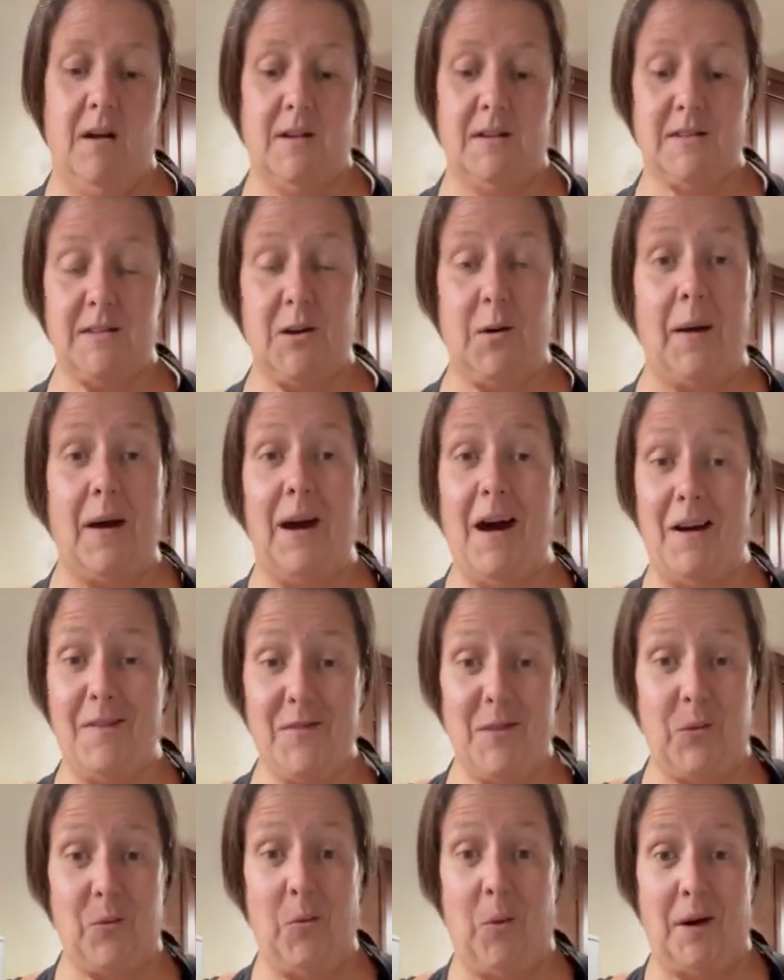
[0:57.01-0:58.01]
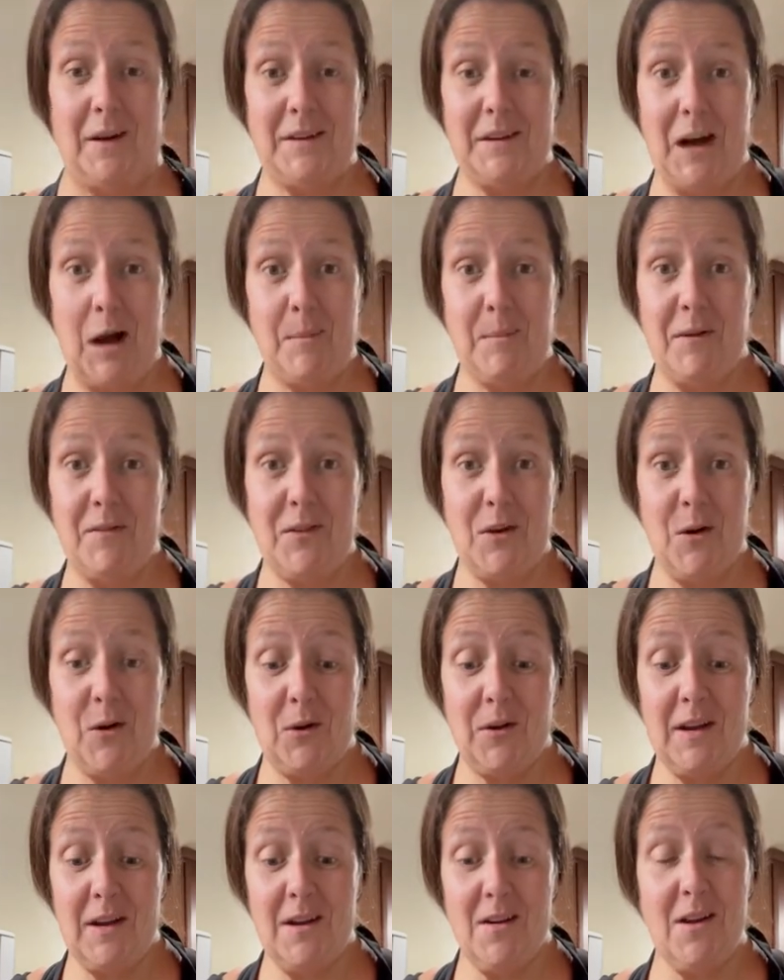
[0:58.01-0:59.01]
So I have the 1 cup of
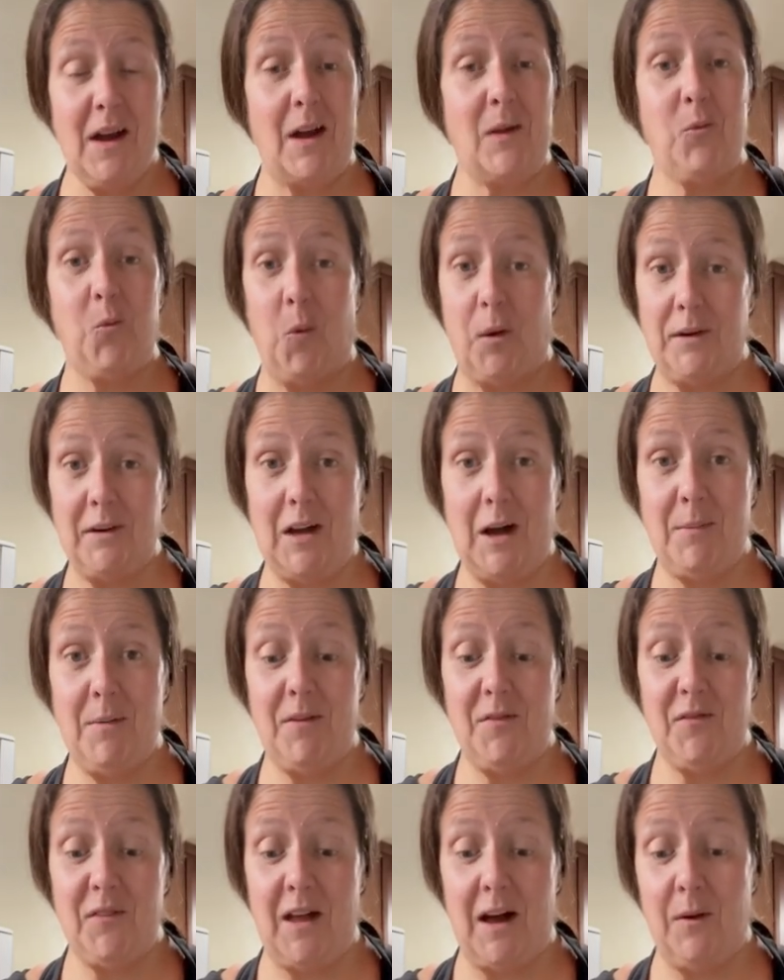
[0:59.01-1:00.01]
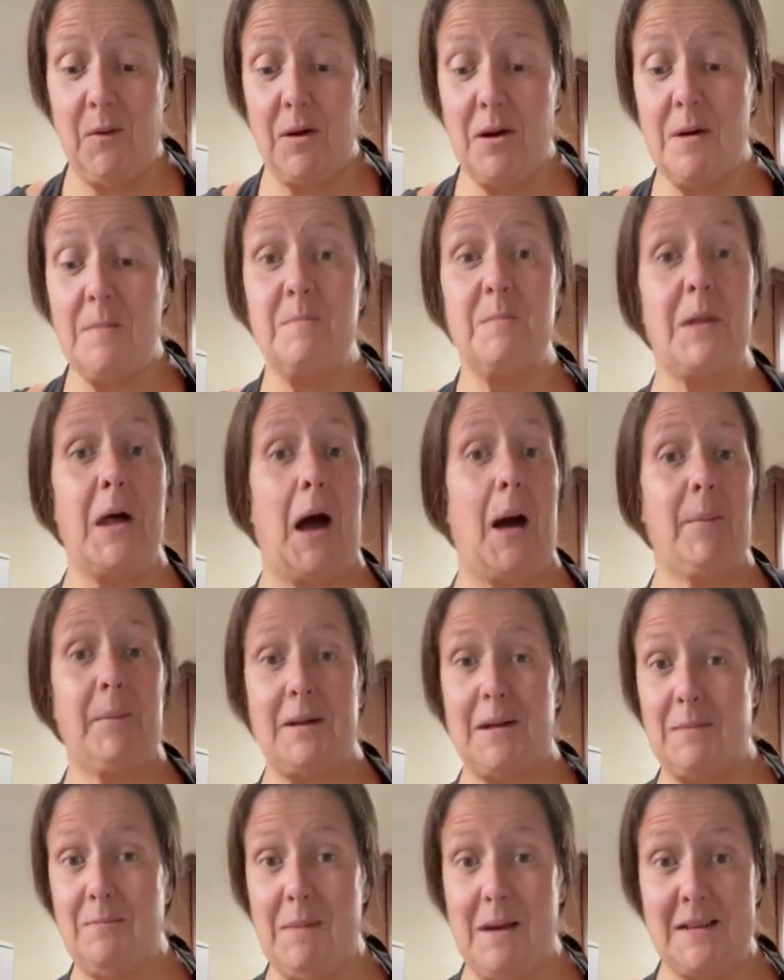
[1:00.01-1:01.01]
yogurt here and 1 cup of flour. I'm
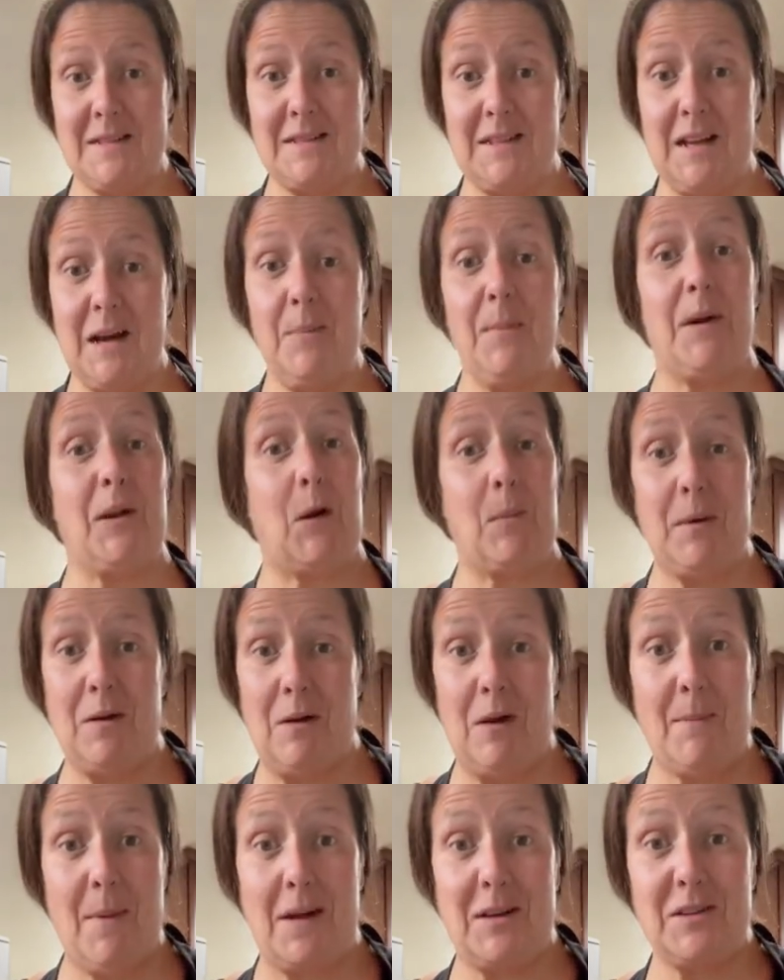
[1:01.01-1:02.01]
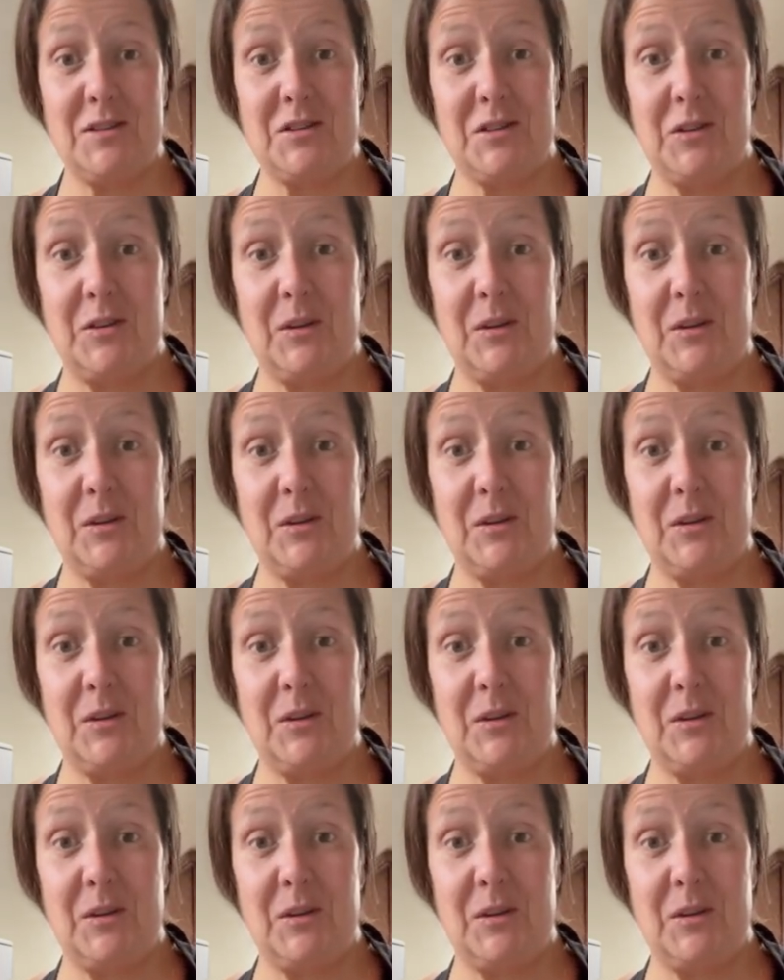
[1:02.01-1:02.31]
gonna mix it up and I'll be right back to show you